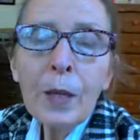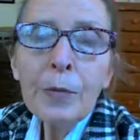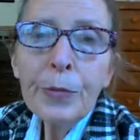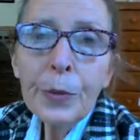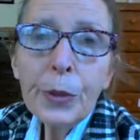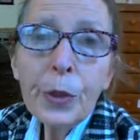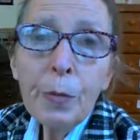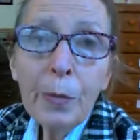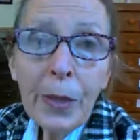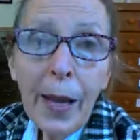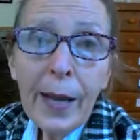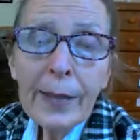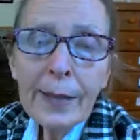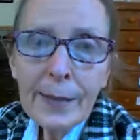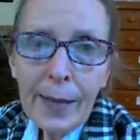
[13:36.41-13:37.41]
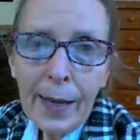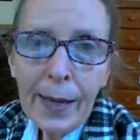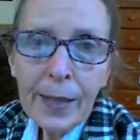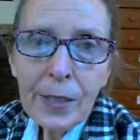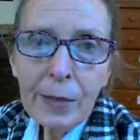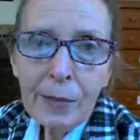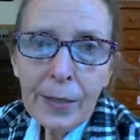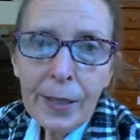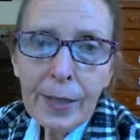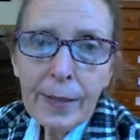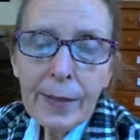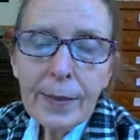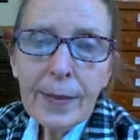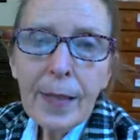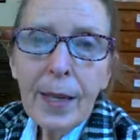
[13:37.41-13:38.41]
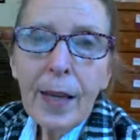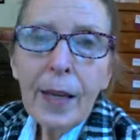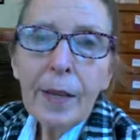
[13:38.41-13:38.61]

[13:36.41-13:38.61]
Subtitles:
food supply side of things,